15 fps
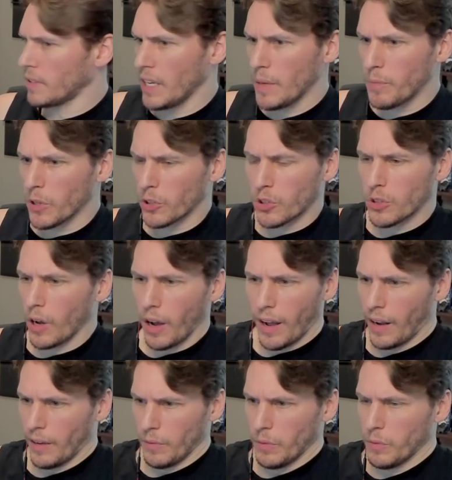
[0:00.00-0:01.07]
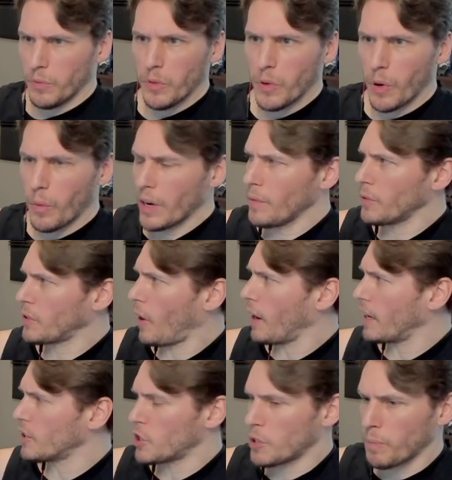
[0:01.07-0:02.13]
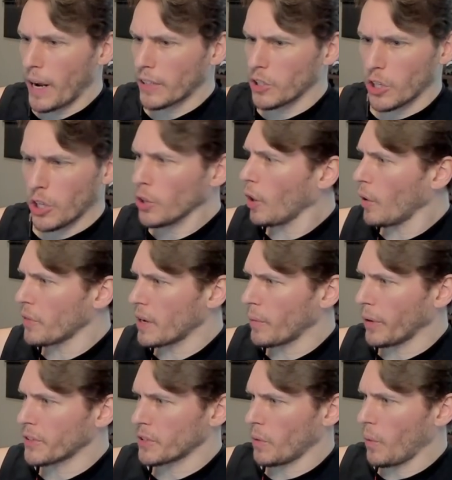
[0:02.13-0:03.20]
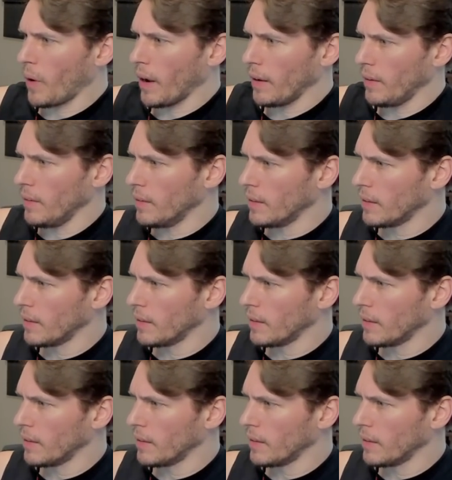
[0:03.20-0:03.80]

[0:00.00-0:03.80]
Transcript: Keep your, I, you know what even talk. Inspect your clothing once in a while.